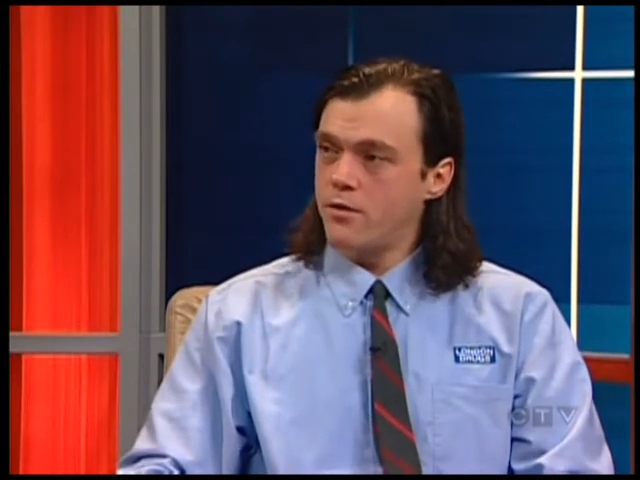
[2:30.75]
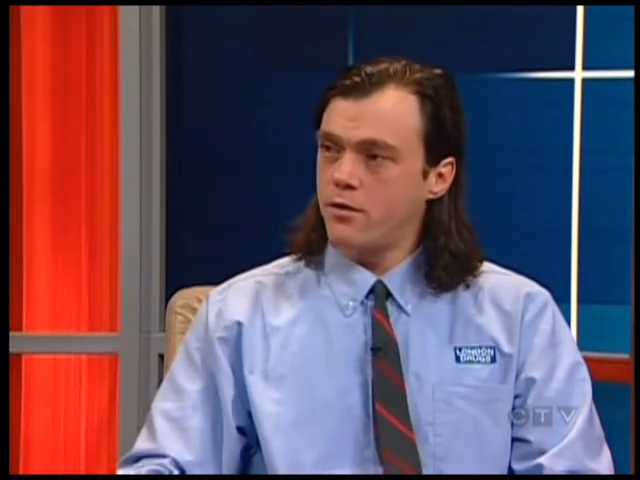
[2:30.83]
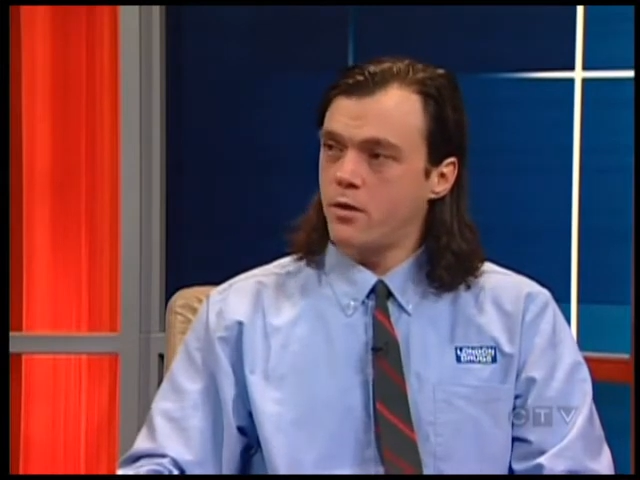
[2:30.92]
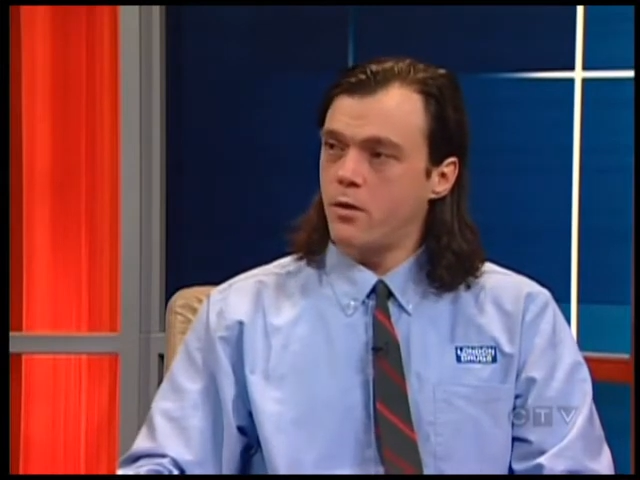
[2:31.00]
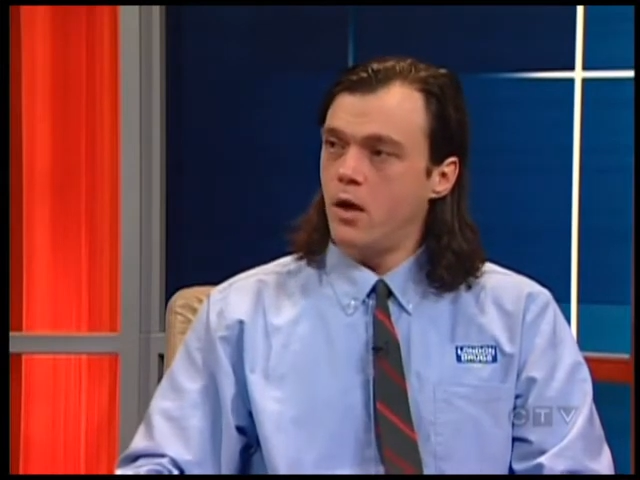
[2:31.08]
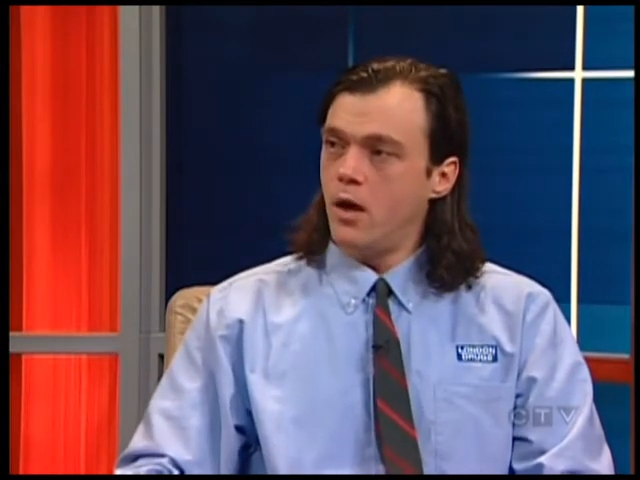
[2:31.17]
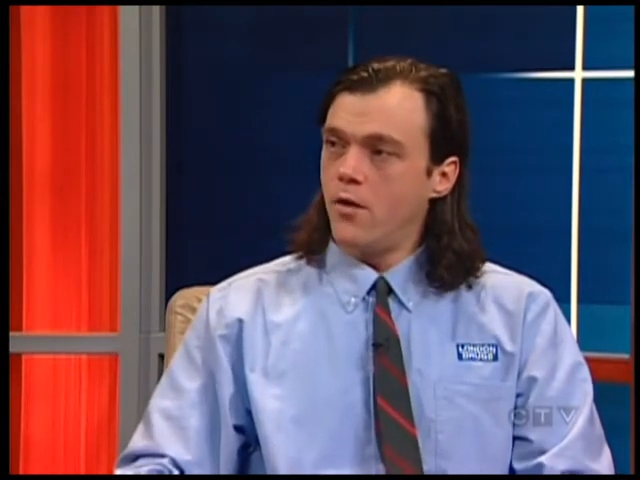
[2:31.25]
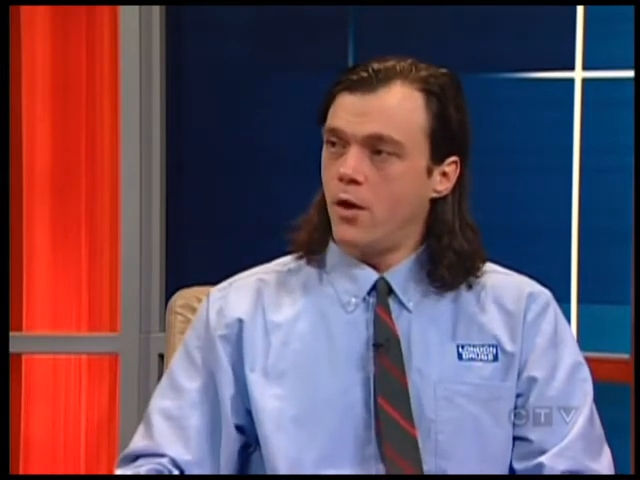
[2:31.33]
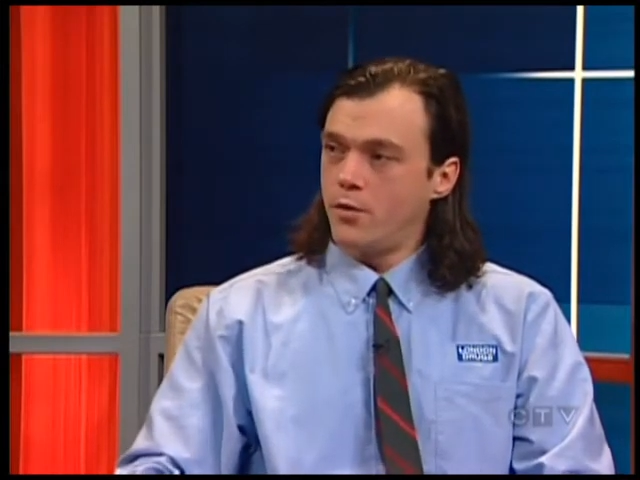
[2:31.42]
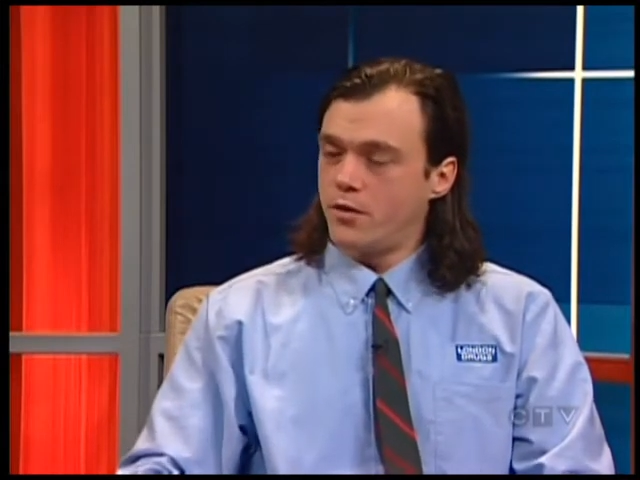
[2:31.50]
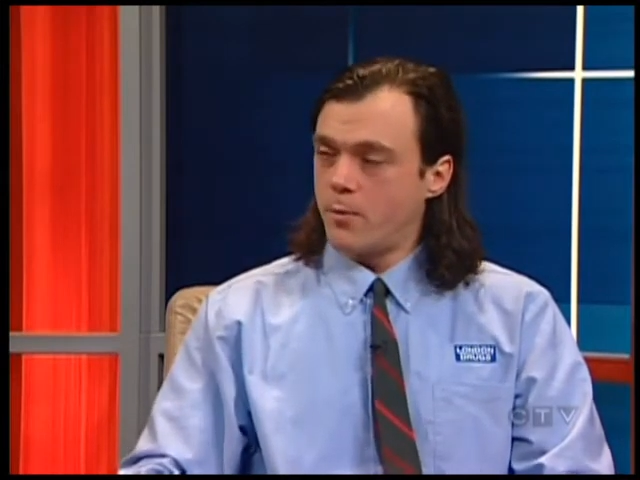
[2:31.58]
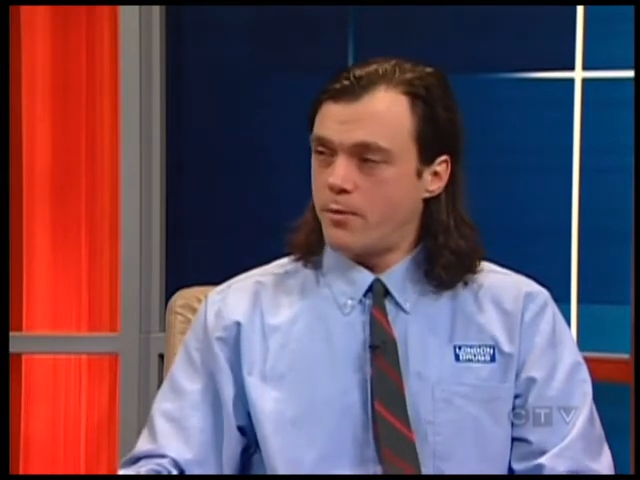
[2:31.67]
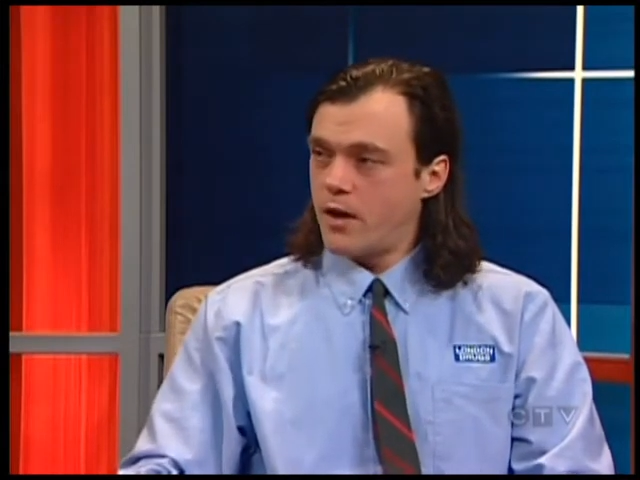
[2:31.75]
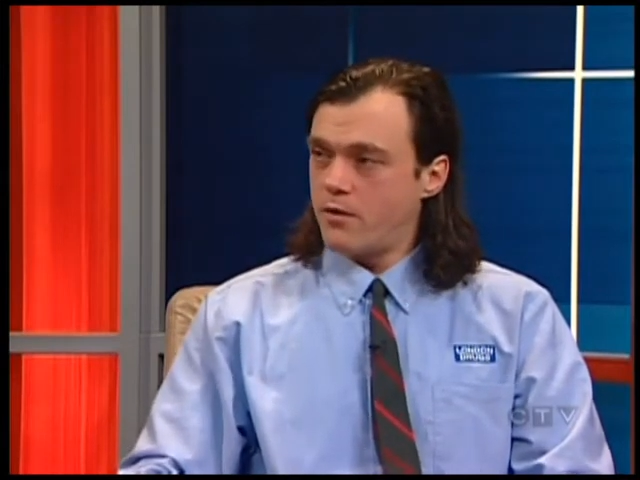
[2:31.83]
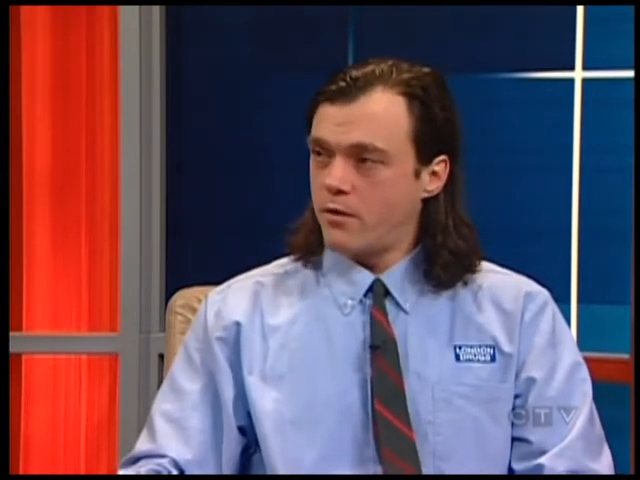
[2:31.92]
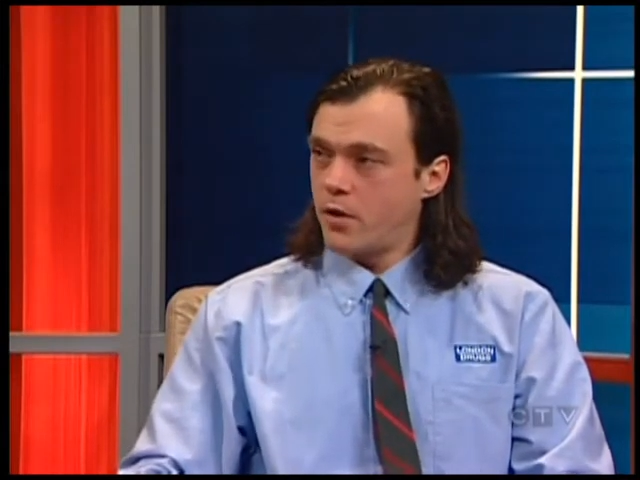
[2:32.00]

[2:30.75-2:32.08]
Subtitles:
So those updates